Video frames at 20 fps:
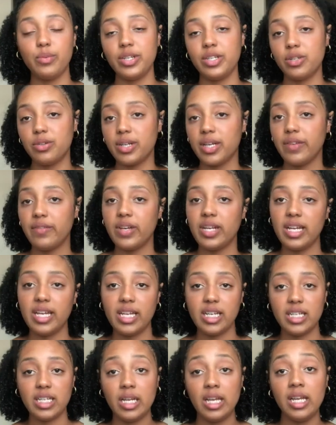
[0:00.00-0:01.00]
We don't give it
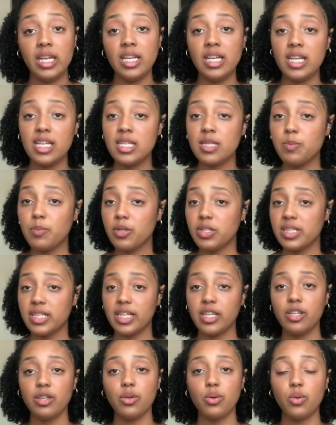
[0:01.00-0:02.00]
in any
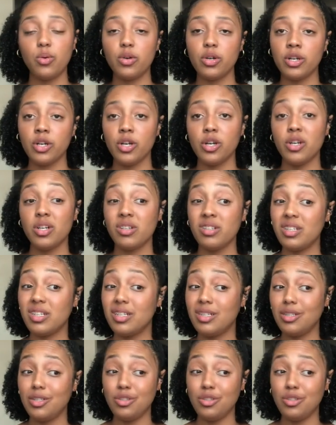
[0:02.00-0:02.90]
particular order.